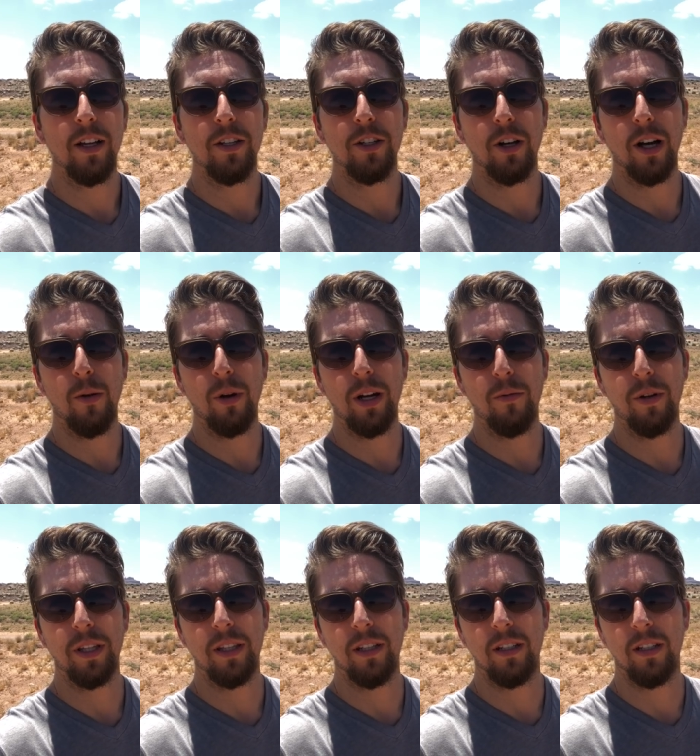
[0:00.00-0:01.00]
So I went
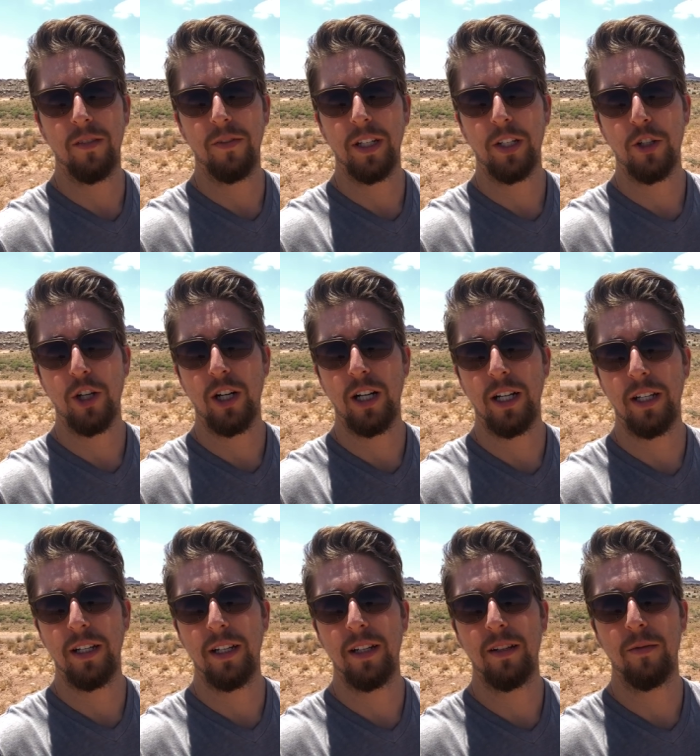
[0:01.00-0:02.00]
with the Victron
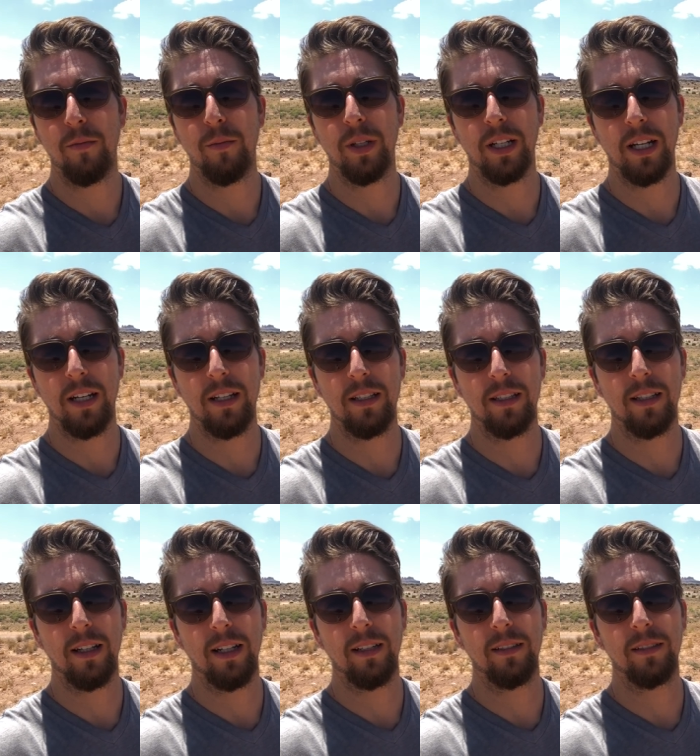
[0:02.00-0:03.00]
because
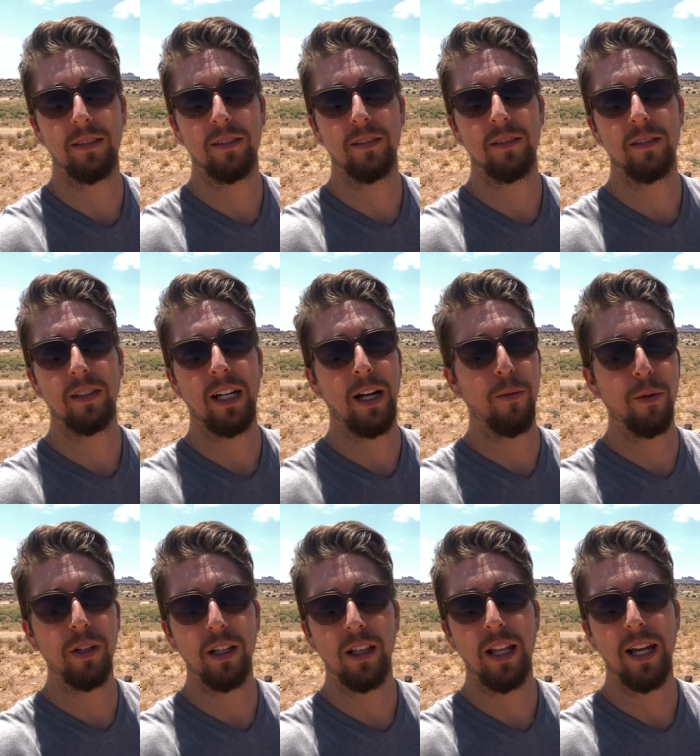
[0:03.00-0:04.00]
I
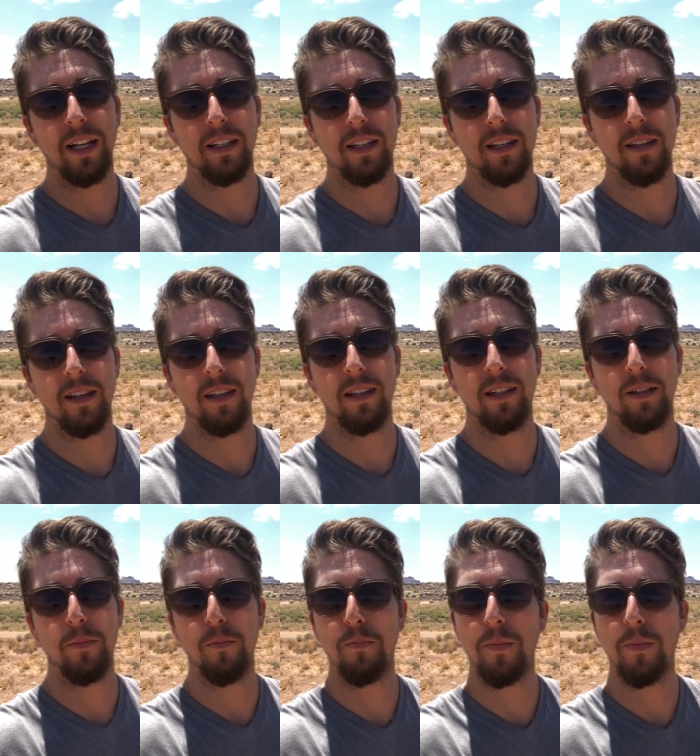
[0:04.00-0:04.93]
really liked the,